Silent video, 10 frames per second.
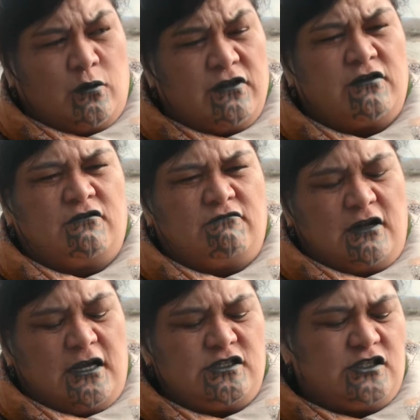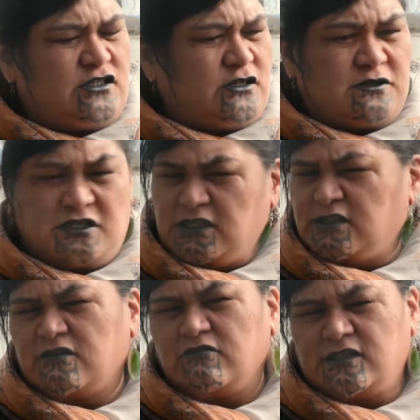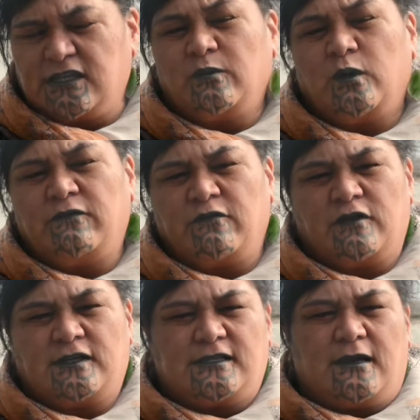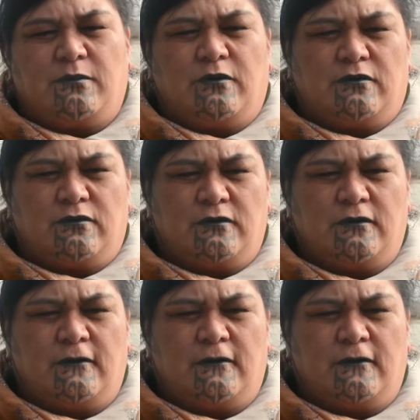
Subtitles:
with good relationships just across the group, for example?